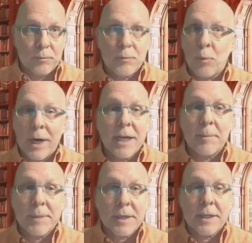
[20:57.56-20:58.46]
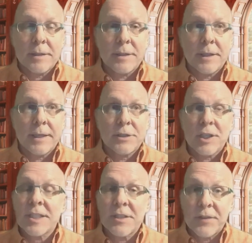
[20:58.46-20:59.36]
write up a
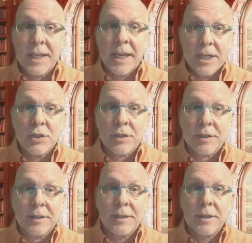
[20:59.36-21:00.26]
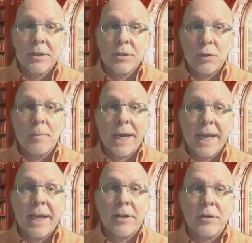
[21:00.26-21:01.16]
justification to my
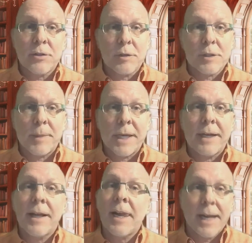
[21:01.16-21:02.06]
editor to explain,